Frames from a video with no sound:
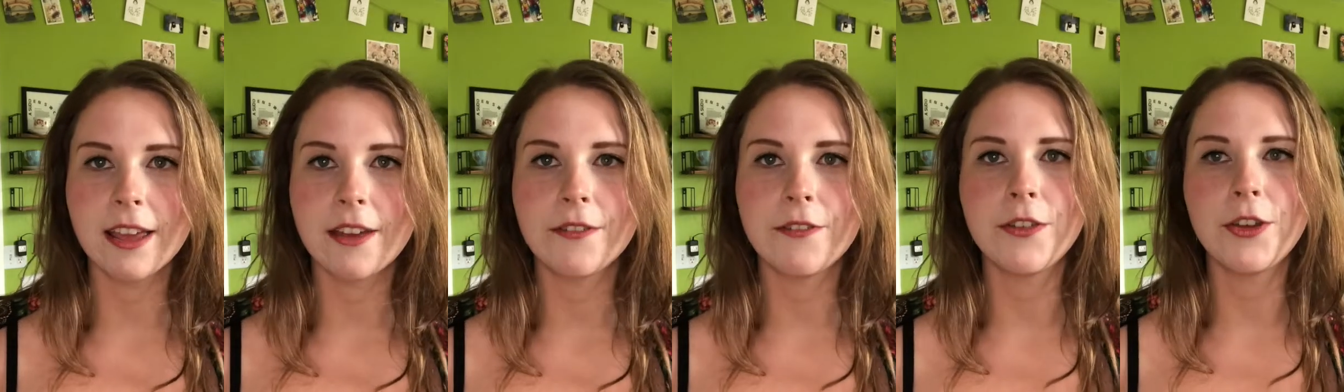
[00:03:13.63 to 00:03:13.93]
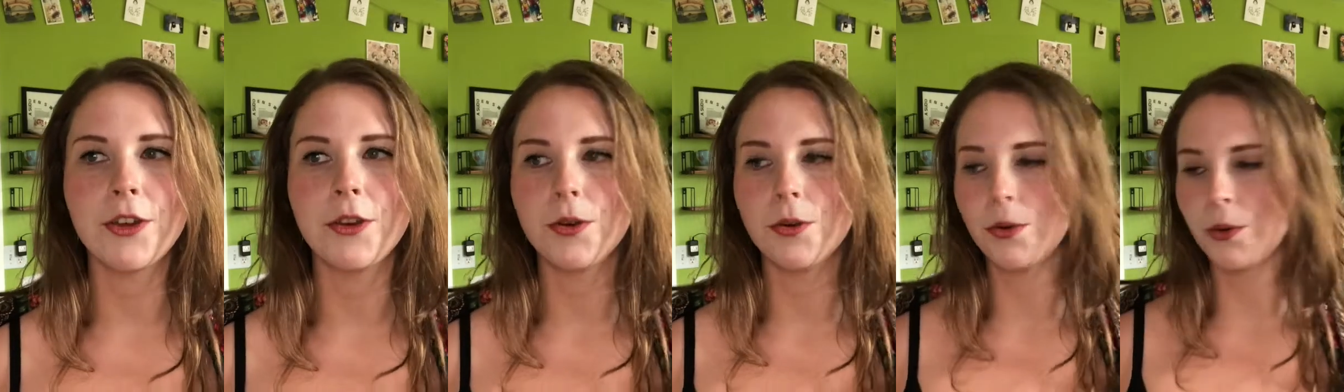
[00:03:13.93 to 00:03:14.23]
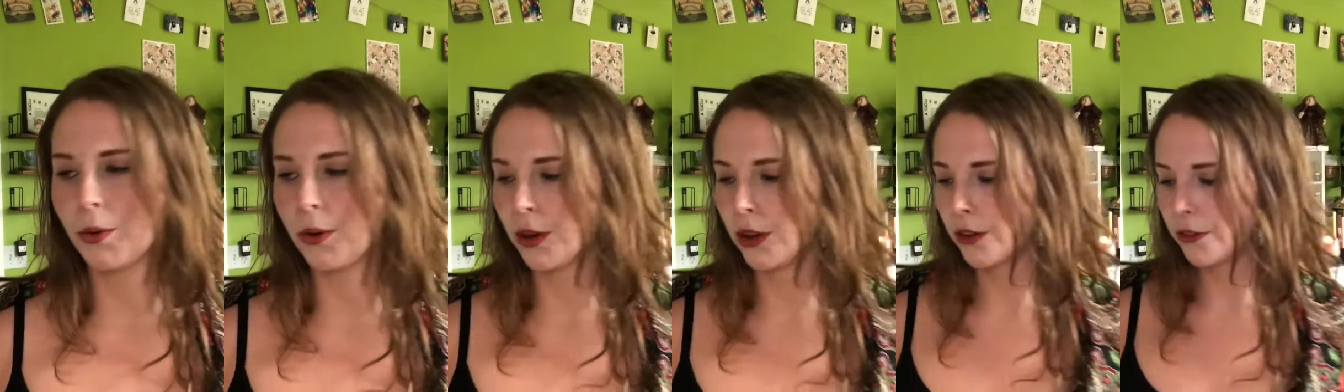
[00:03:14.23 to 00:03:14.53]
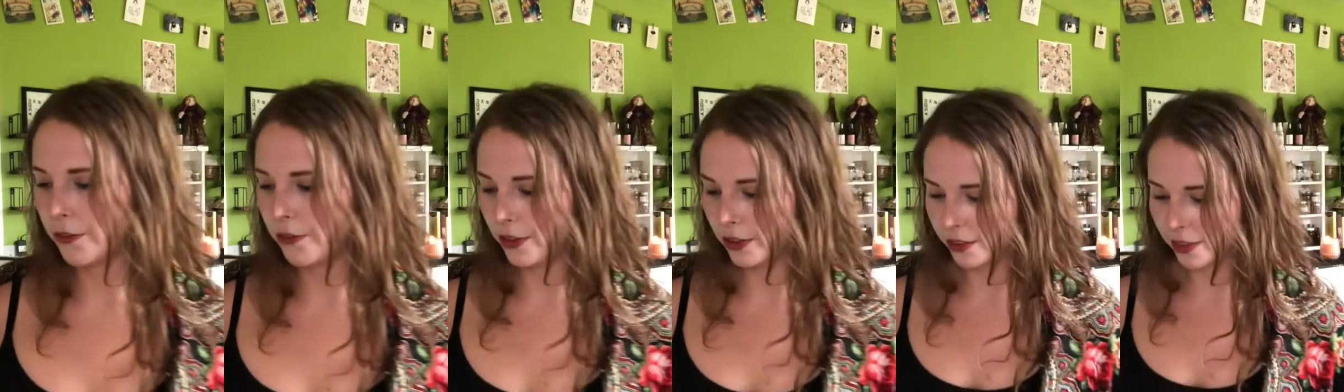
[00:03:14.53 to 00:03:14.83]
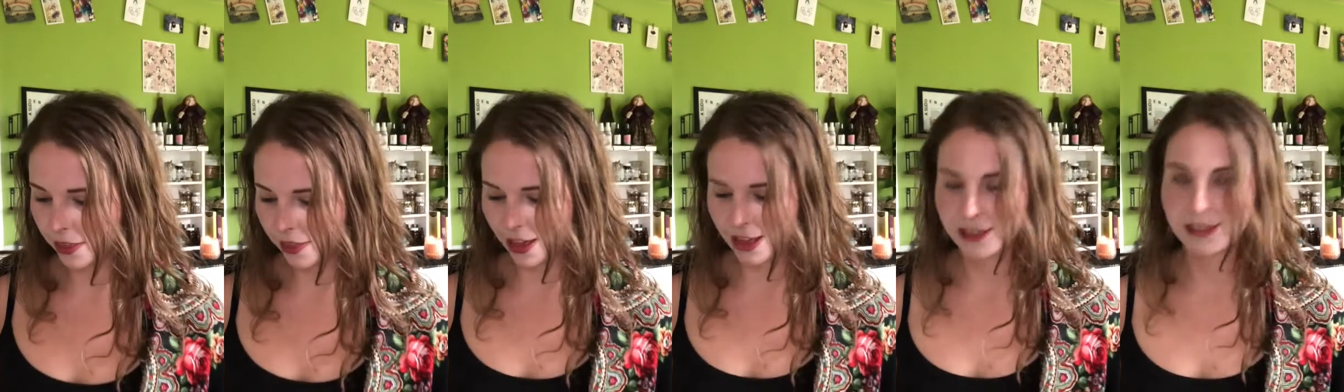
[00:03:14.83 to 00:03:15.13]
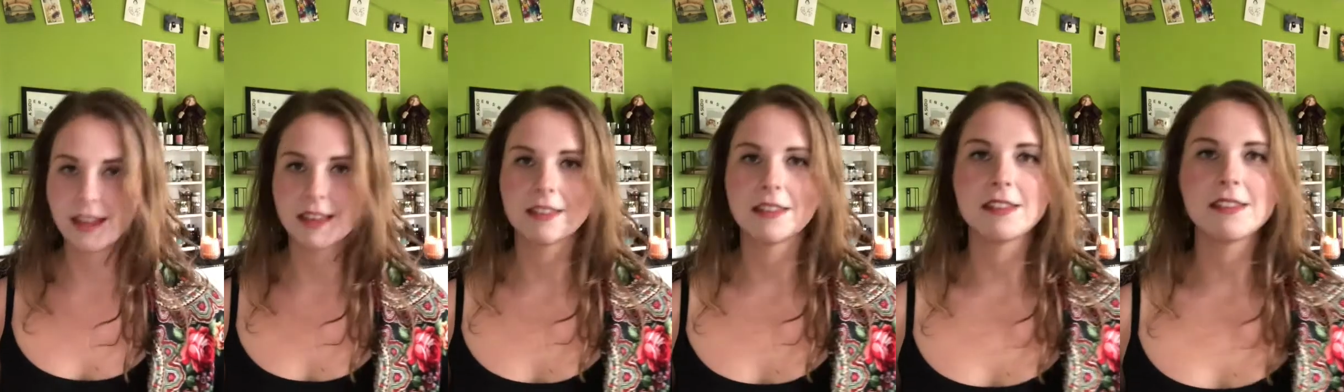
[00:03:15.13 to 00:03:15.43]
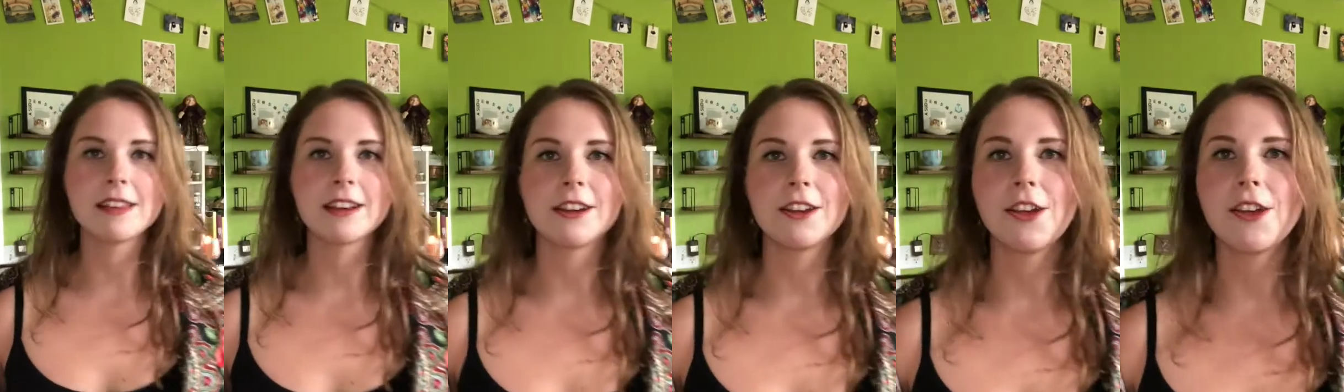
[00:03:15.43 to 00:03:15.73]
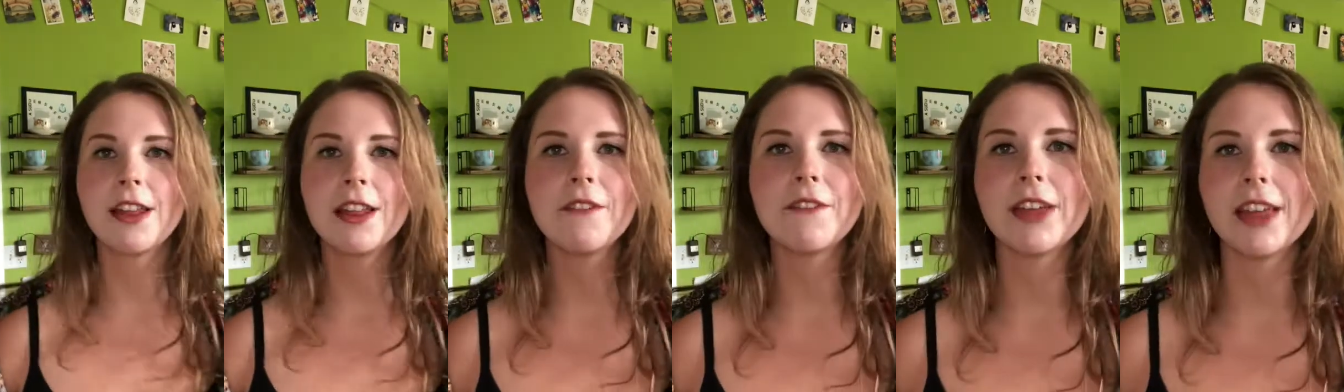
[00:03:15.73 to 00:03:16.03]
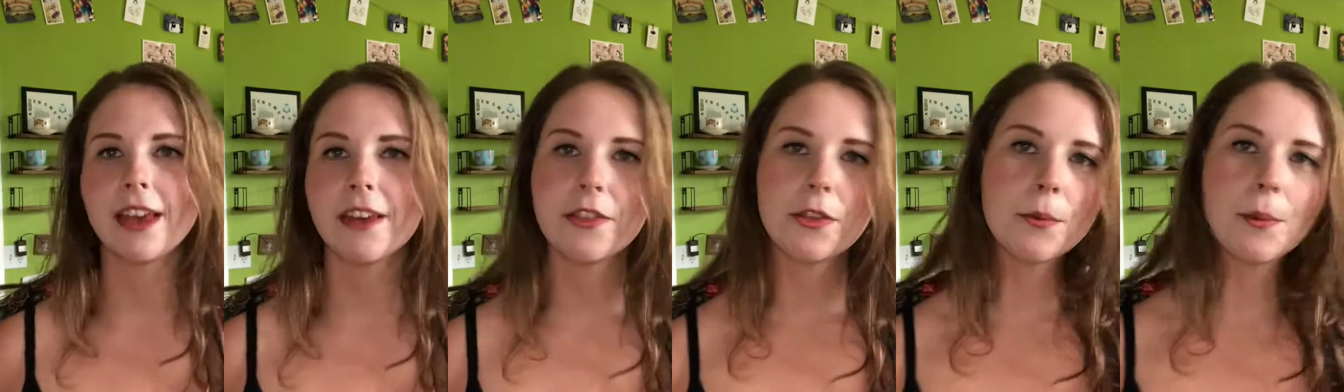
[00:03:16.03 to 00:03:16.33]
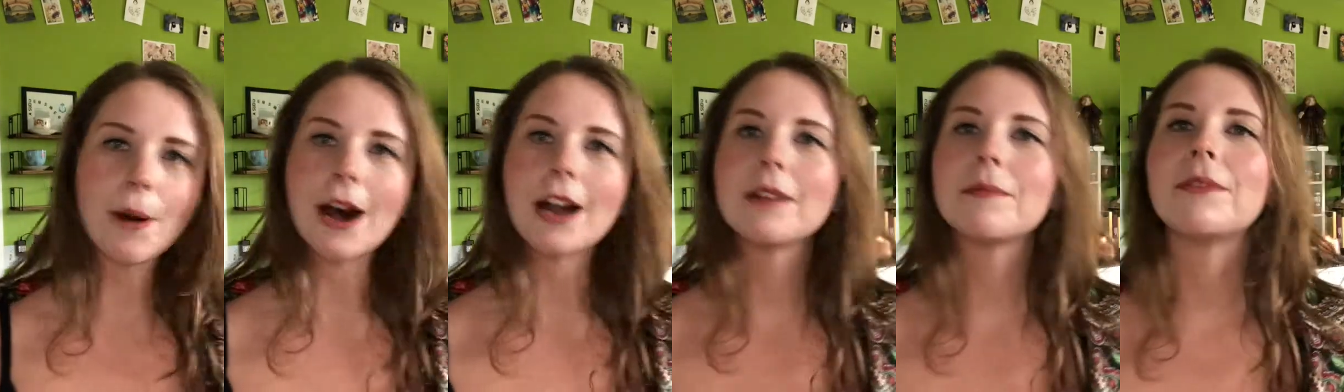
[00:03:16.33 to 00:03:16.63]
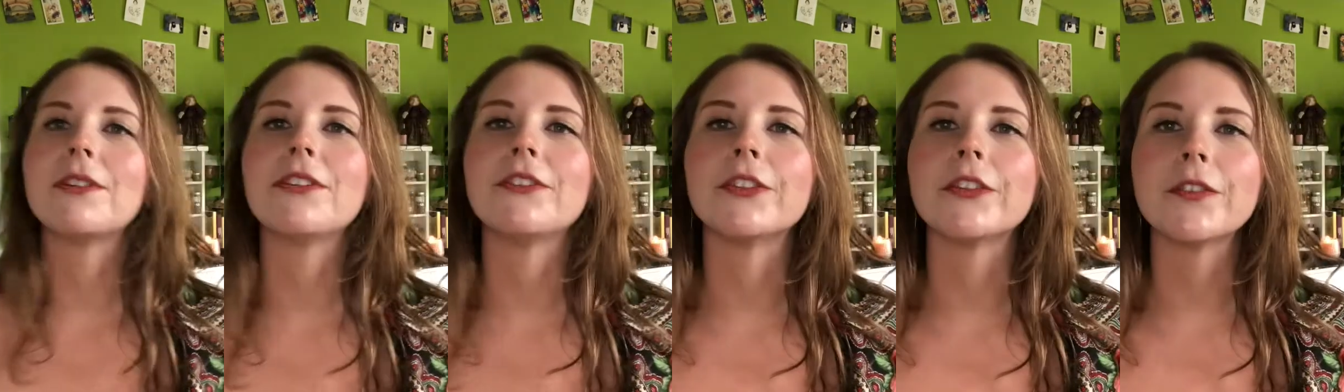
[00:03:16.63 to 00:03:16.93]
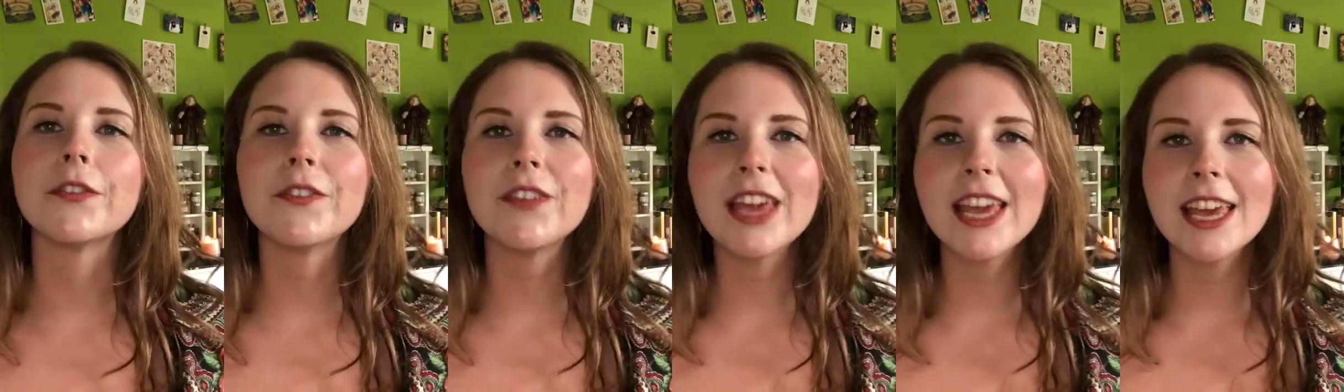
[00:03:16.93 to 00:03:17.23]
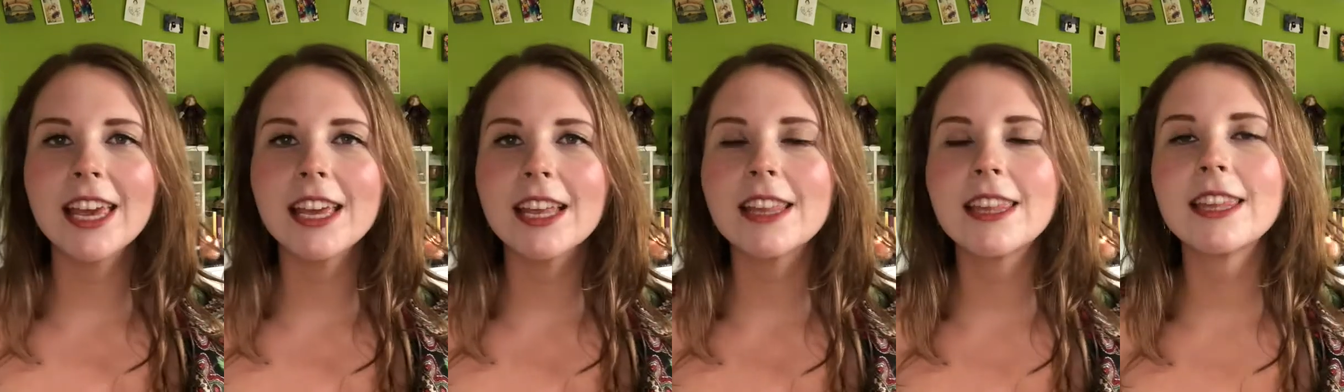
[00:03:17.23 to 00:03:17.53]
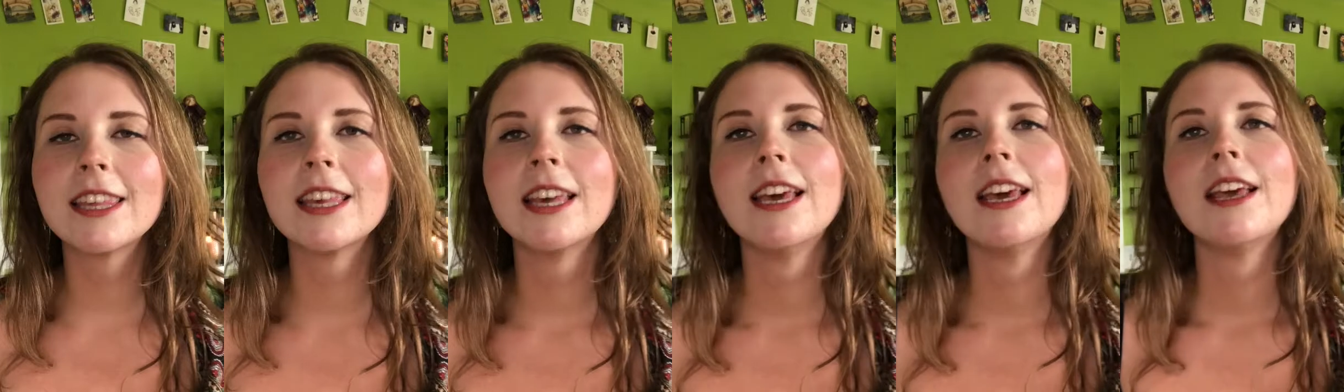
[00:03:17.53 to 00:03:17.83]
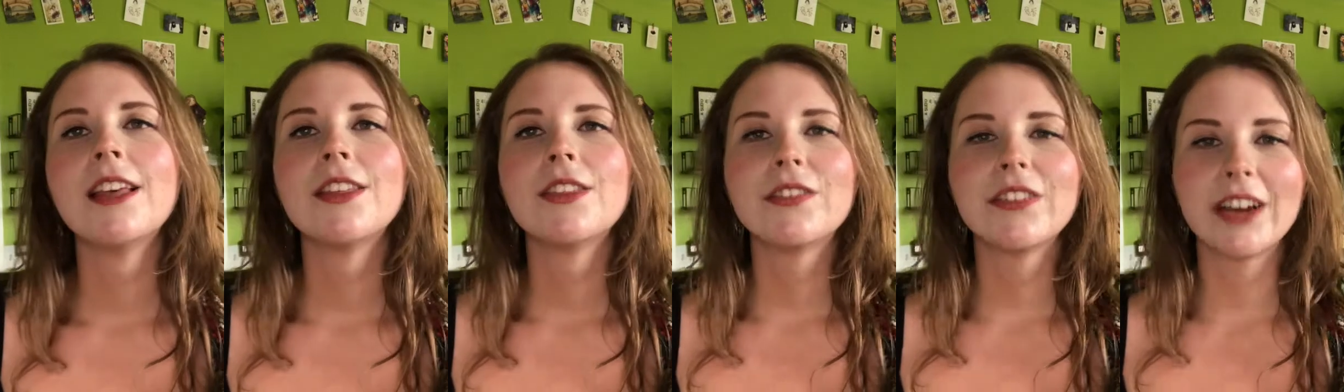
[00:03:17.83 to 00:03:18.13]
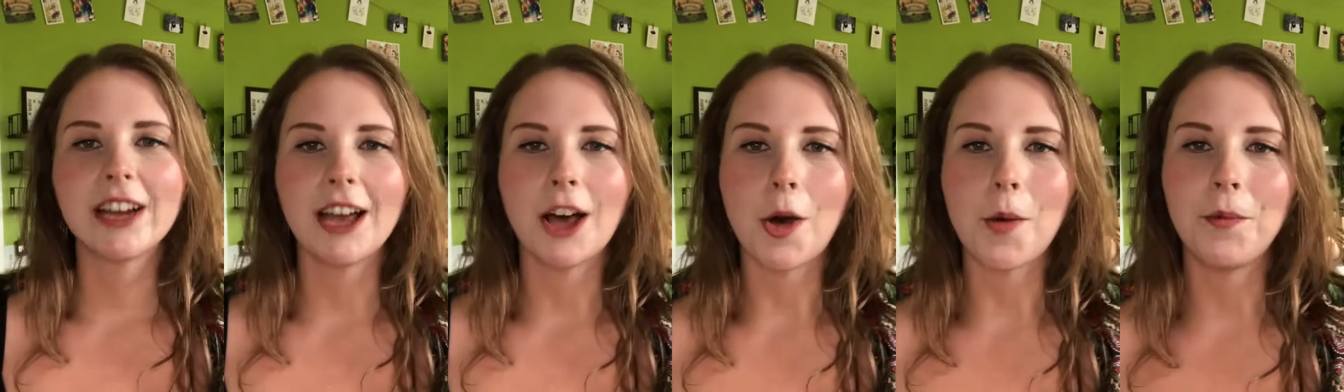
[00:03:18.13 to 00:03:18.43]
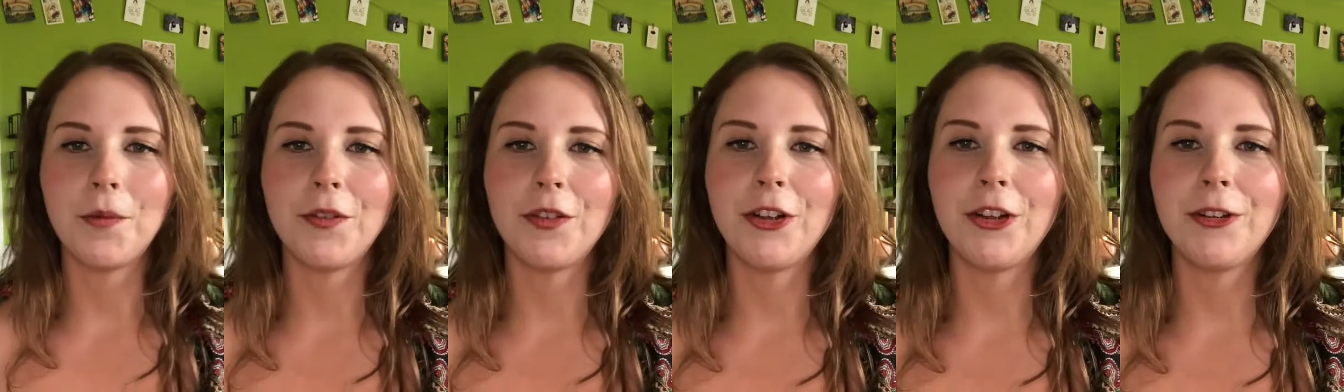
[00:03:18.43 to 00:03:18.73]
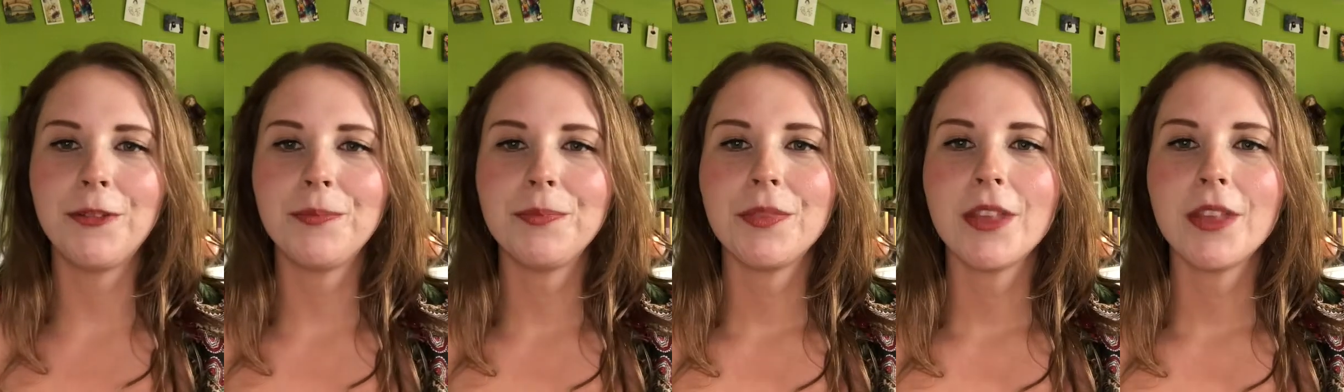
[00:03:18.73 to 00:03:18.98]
If you feel that that's necessary, you can even get the bottom of your feet. It's very helpful.